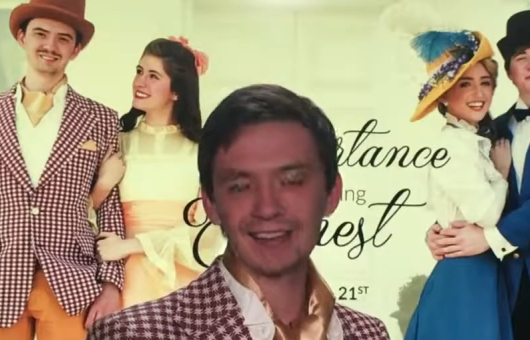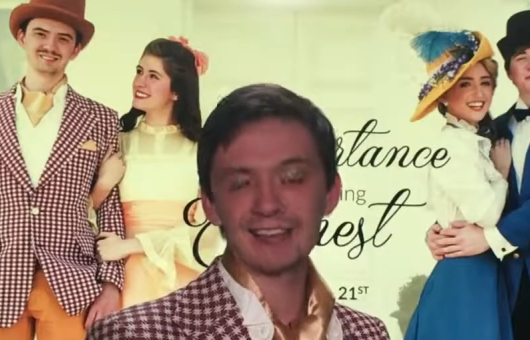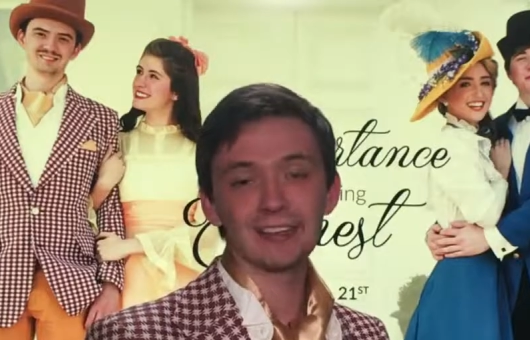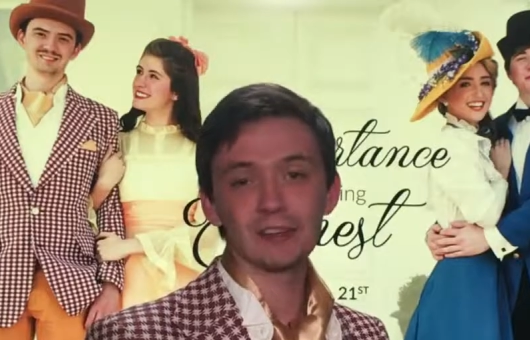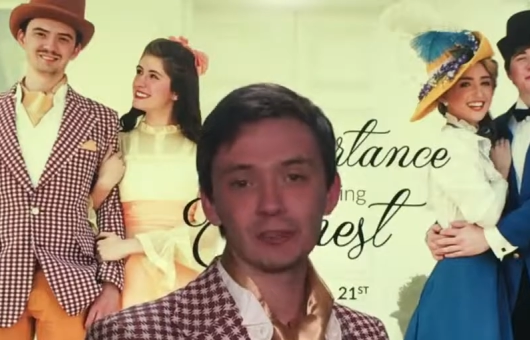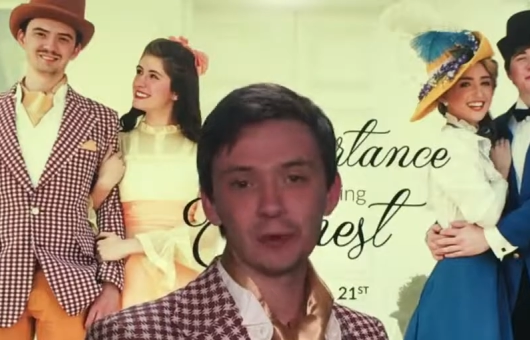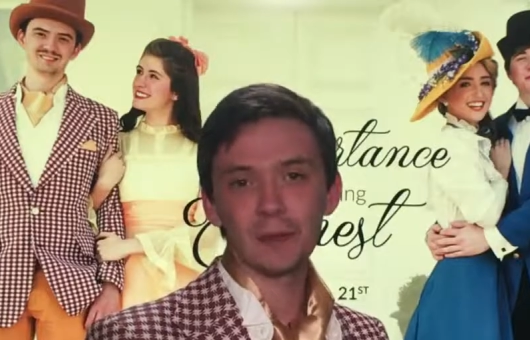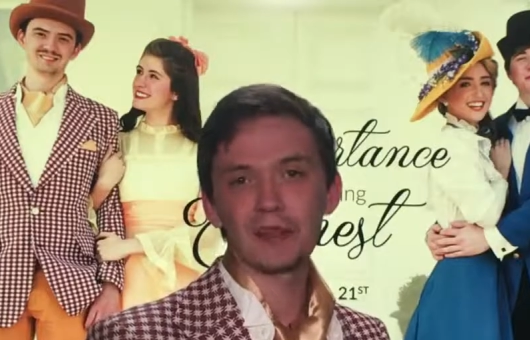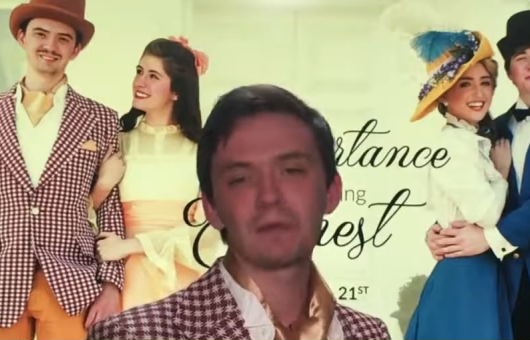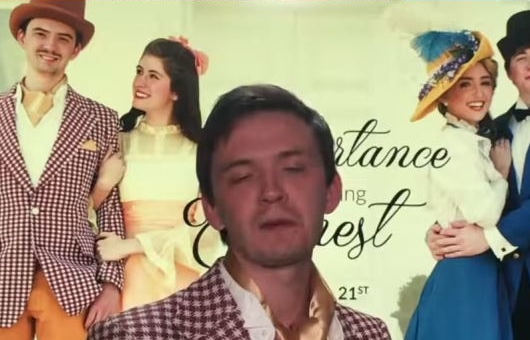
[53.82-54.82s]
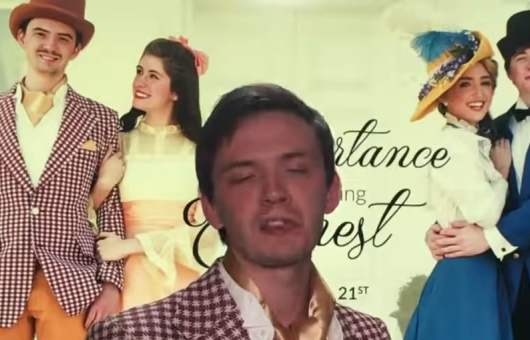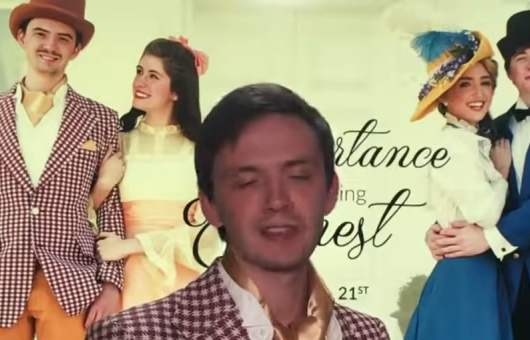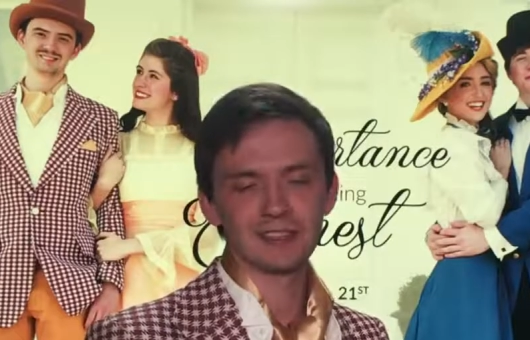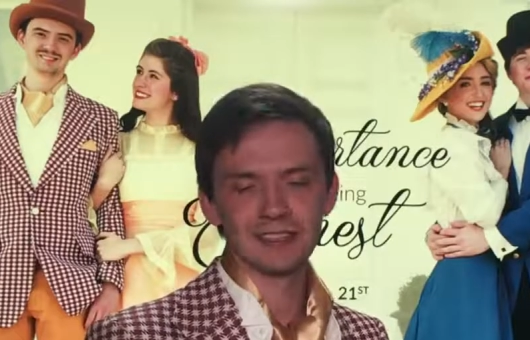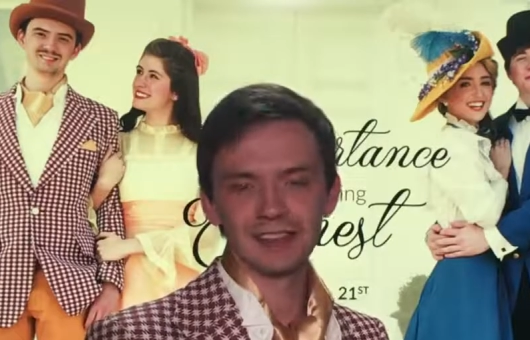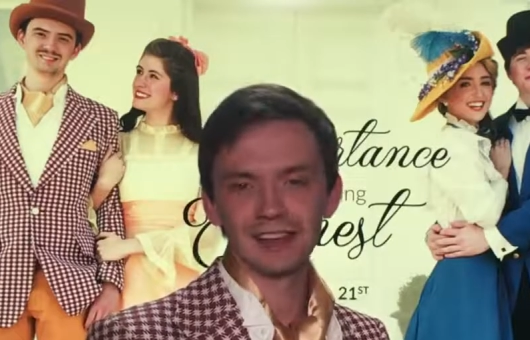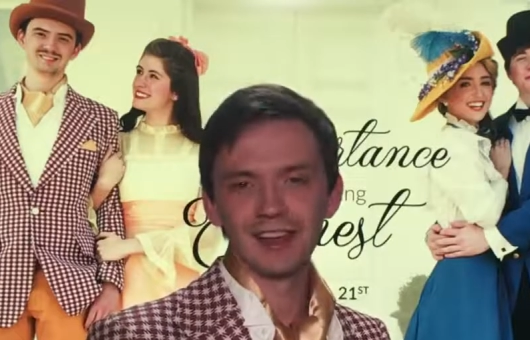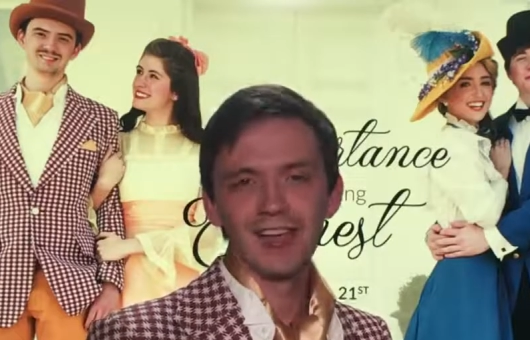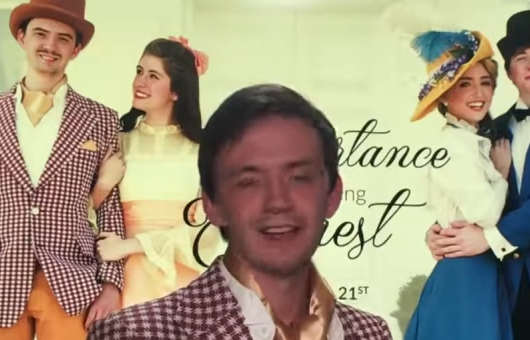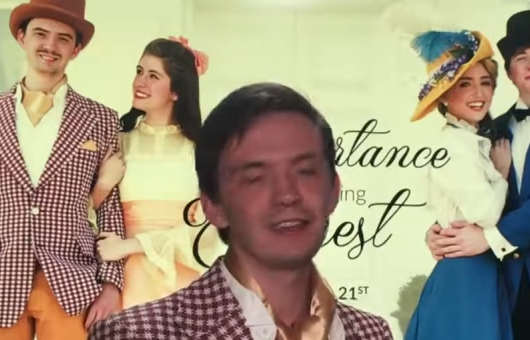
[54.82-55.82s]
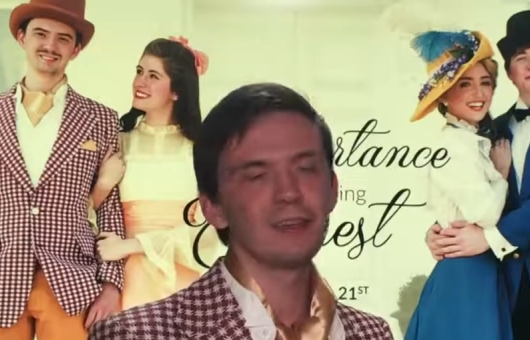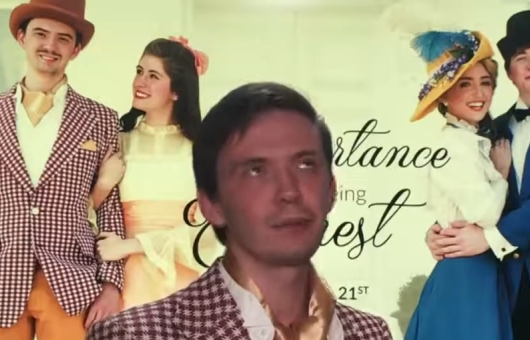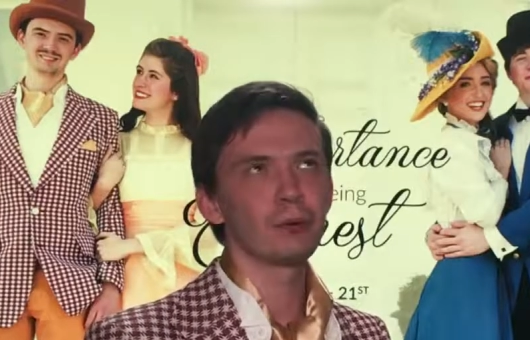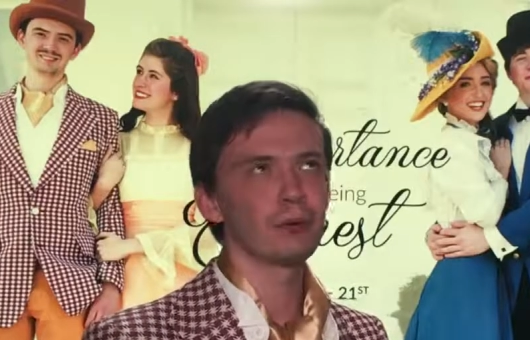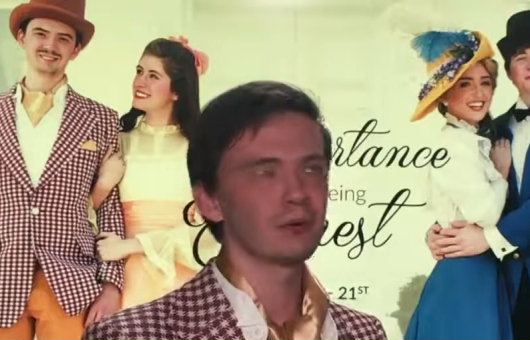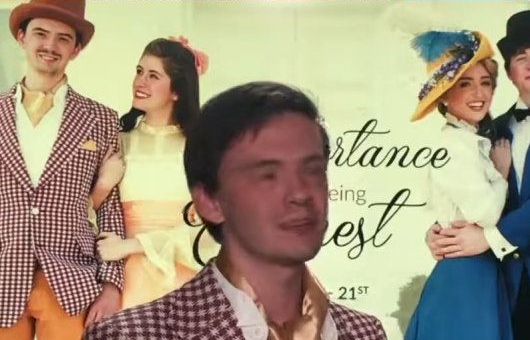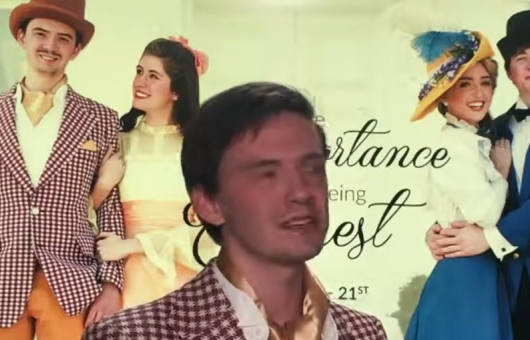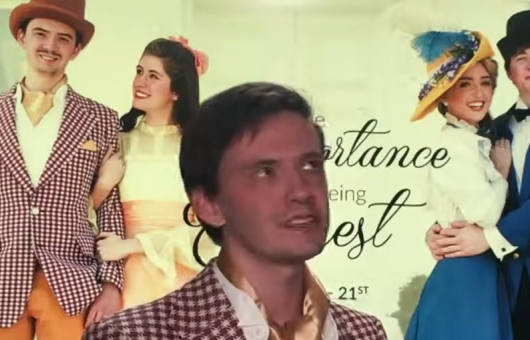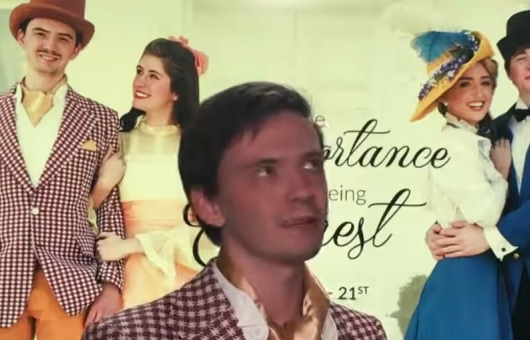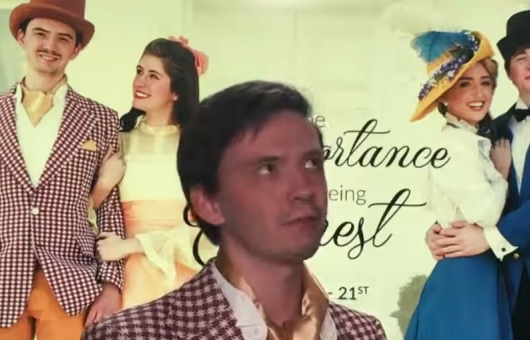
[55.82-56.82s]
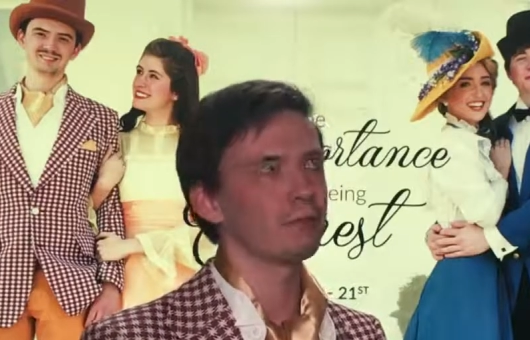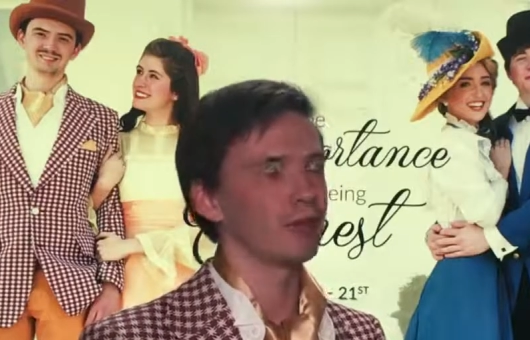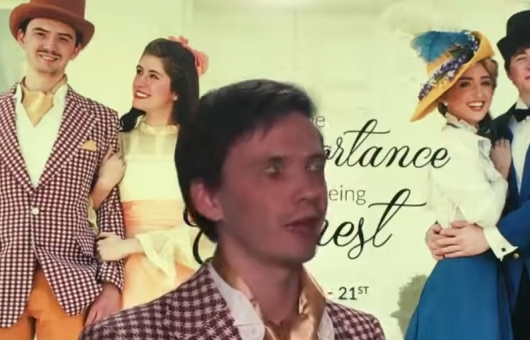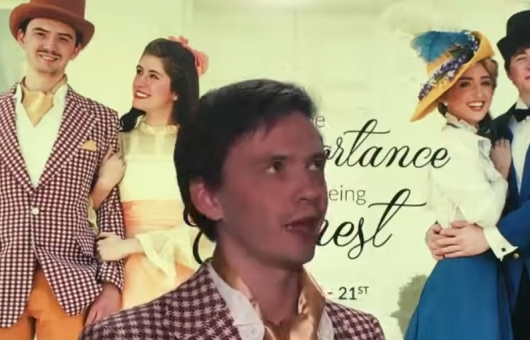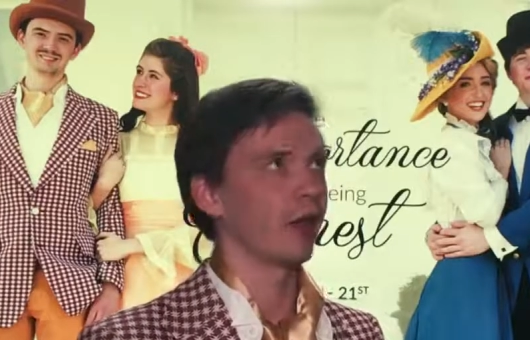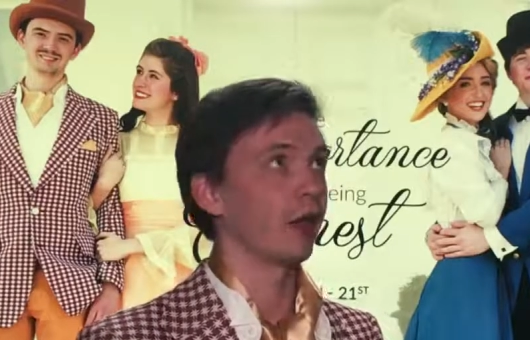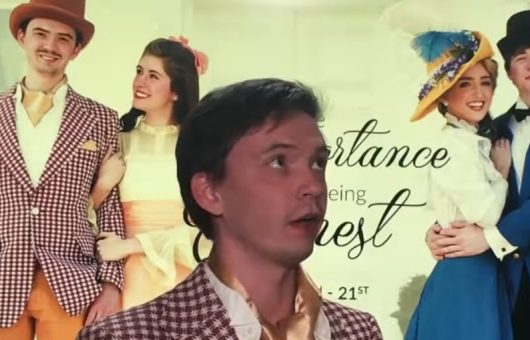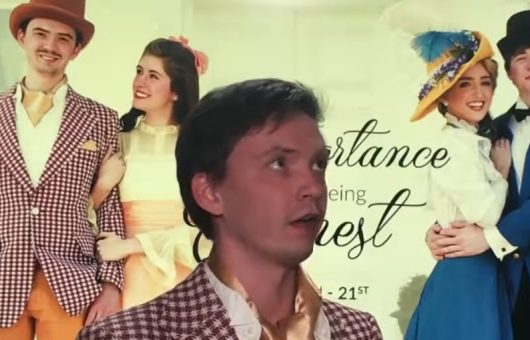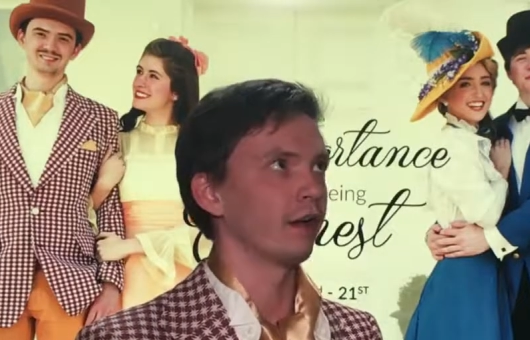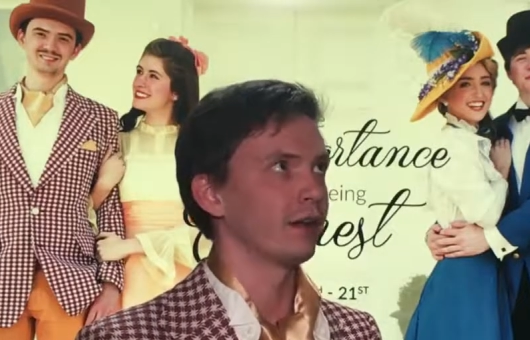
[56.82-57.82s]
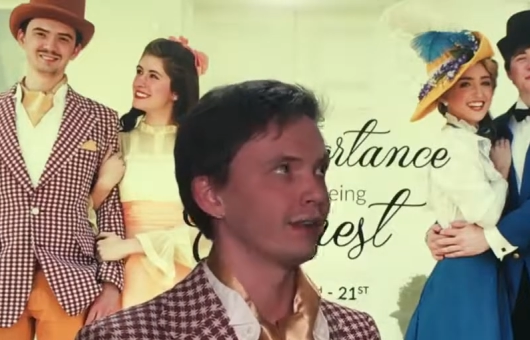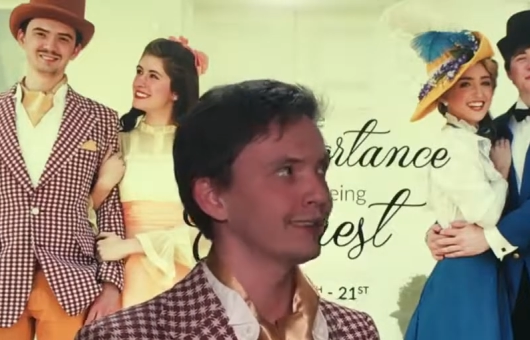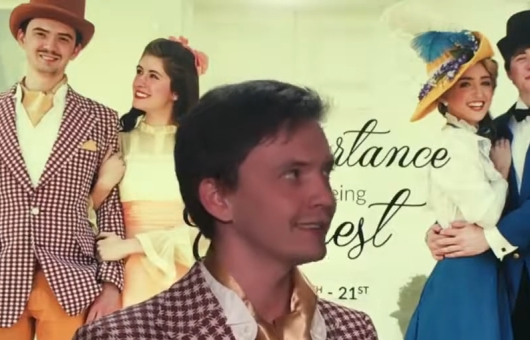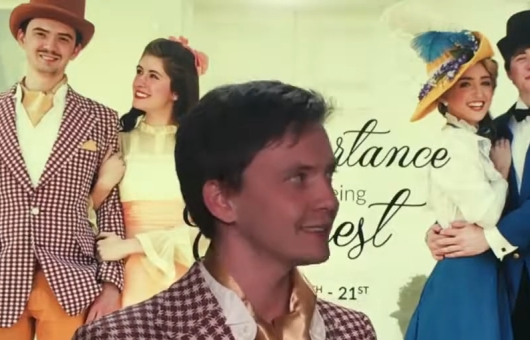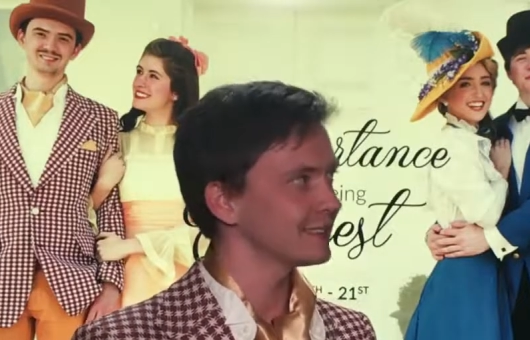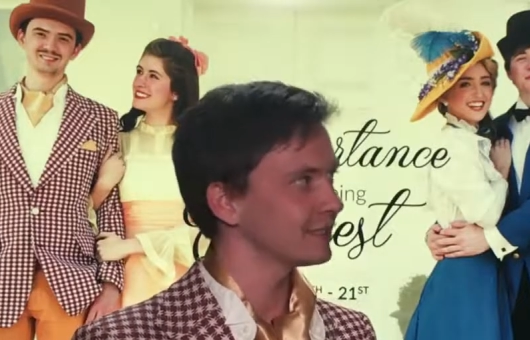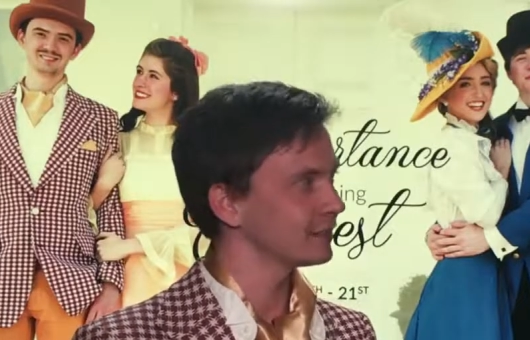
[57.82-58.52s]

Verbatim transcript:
Speaker 1: that Eden Troupe has presented, The Importance of Being Earnest.